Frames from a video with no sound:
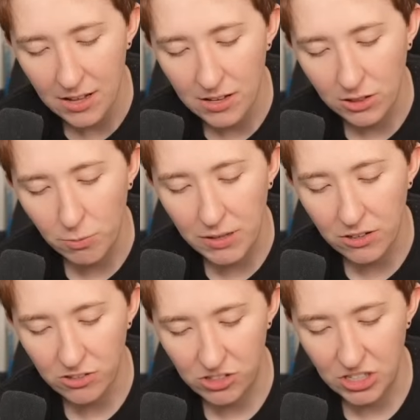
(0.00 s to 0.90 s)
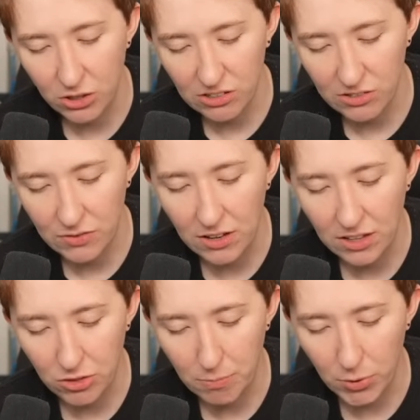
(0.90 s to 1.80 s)
Lo Binghe's tears fell
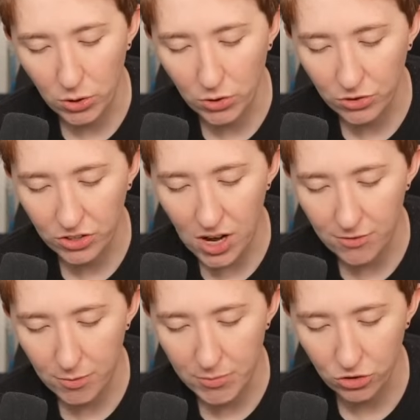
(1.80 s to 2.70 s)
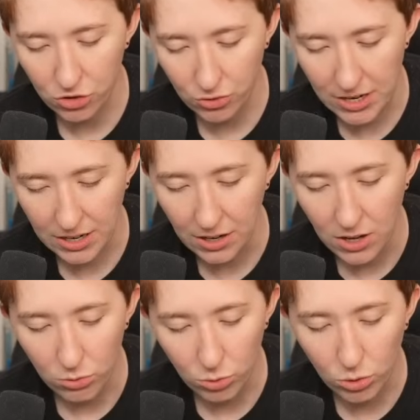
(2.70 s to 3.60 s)
like the pearls cut from their string,
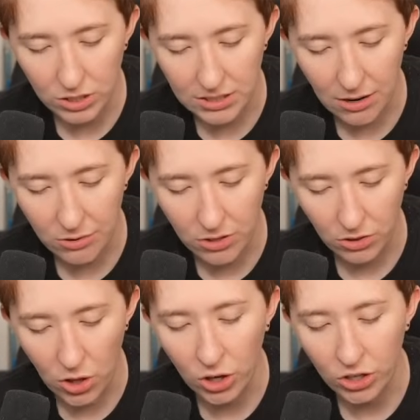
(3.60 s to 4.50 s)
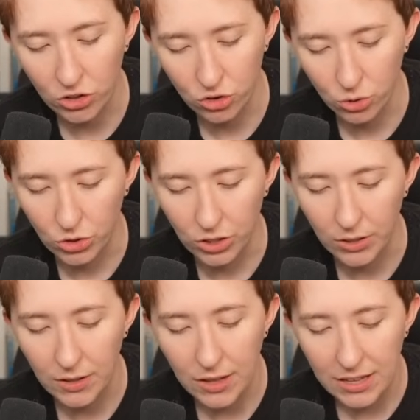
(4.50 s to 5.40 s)
rolling down along his shoulder.
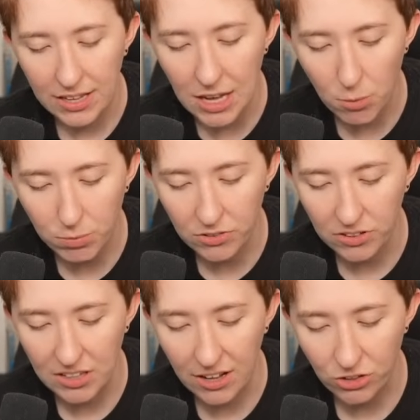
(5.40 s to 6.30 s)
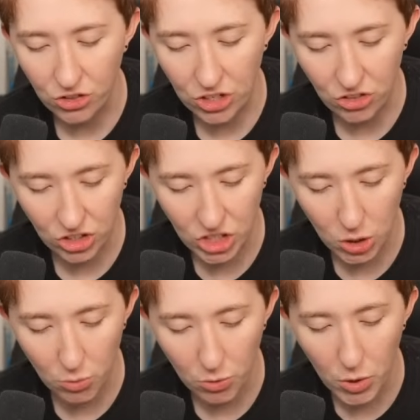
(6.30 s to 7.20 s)
He helplessly held Shen
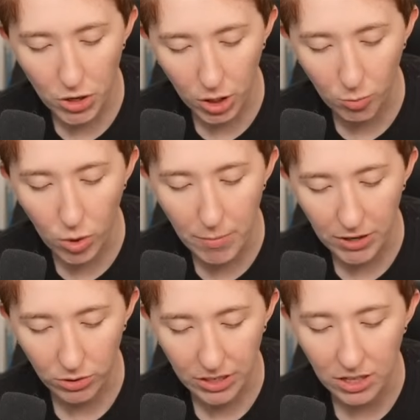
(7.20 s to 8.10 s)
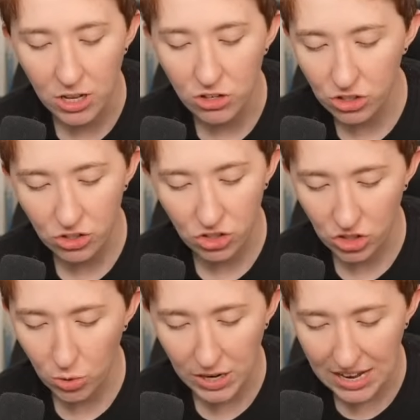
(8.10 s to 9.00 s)
Qingqiu with one arm while muttering, "Shizen,
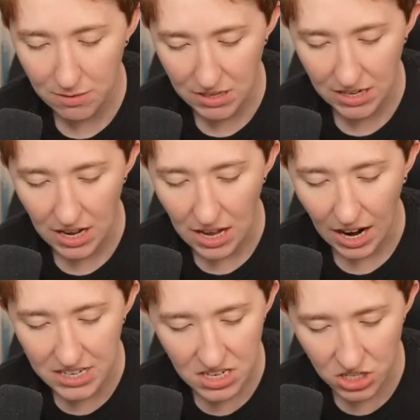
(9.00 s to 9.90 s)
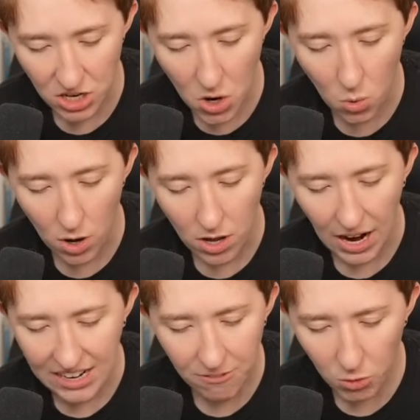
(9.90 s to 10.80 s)
don't hate me. I didn't know.
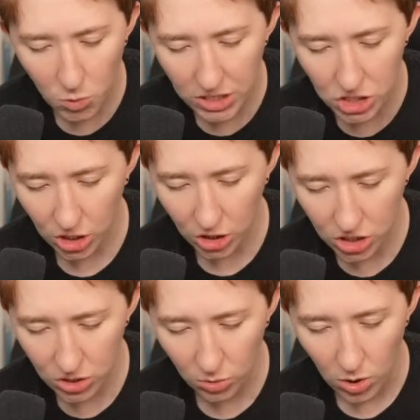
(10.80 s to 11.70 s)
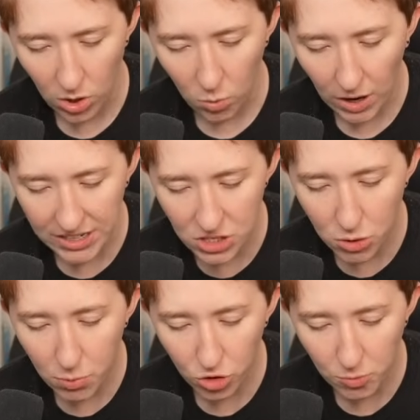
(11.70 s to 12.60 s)
I never wanted to hurt you. Why didn't you
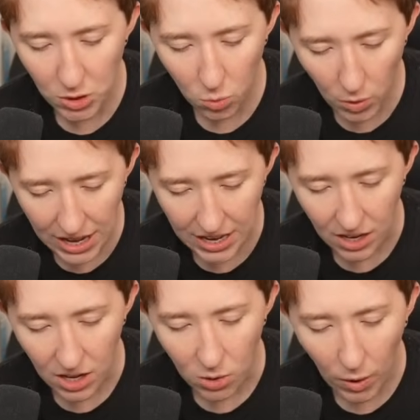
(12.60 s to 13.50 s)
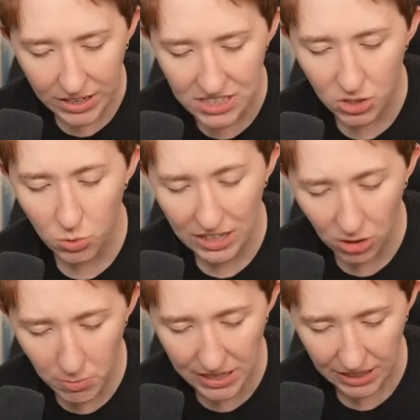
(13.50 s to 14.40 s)
push me away? Why didn't you
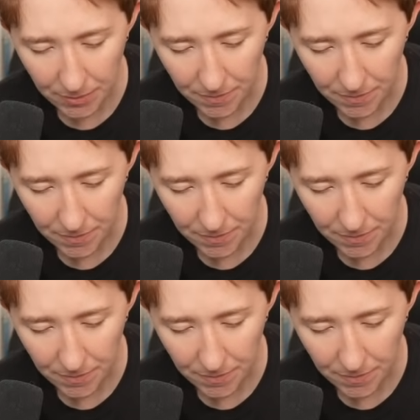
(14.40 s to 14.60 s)
kill me?"